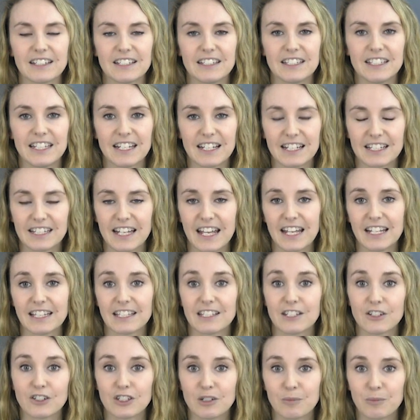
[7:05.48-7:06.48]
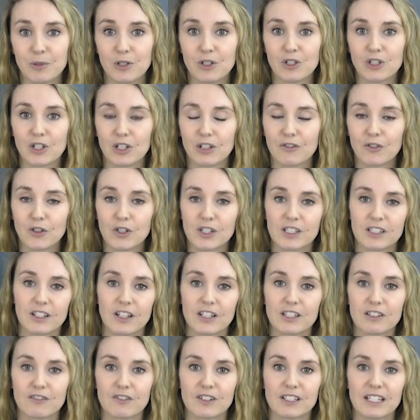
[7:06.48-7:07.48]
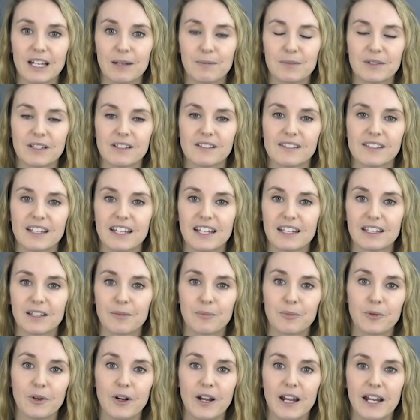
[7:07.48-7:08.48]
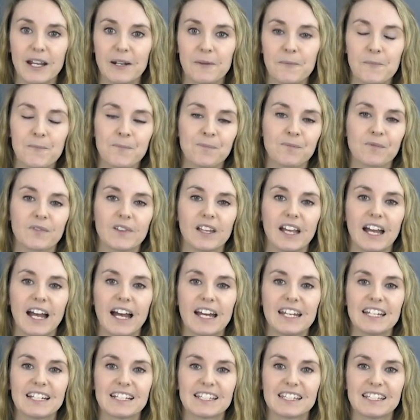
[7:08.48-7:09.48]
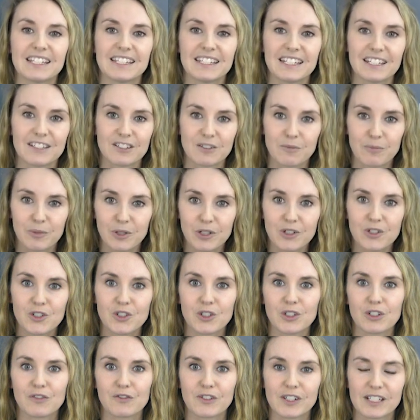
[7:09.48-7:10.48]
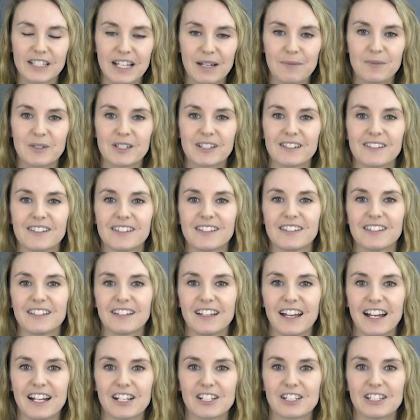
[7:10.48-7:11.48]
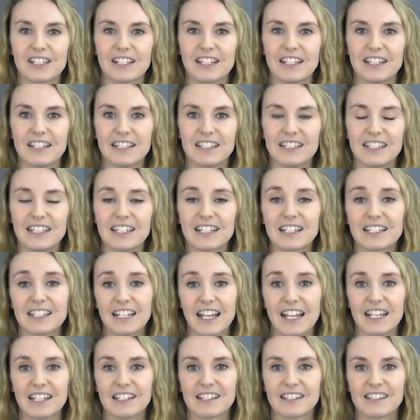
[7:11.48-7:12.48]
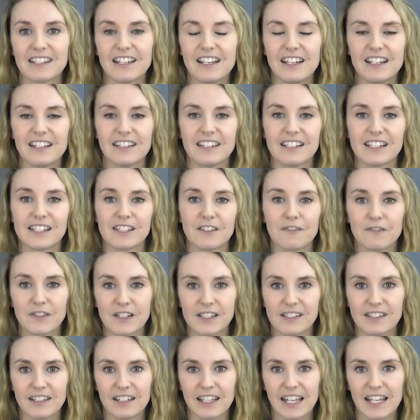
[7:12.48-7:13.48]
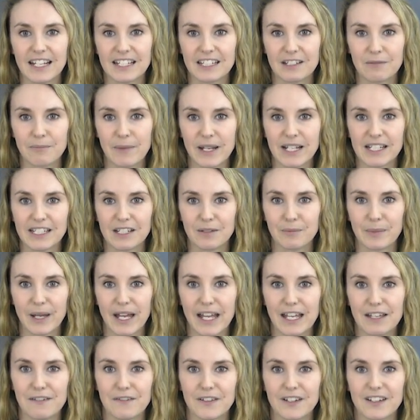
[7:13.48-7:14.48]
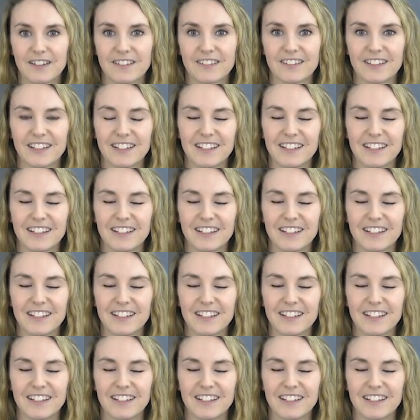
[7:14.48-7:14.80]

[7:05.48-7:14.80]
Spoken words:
dictate the distribution of oxytocin receptors in the brain. And it's this distribution of receptors that actually dictates this sophisticated mating behavior.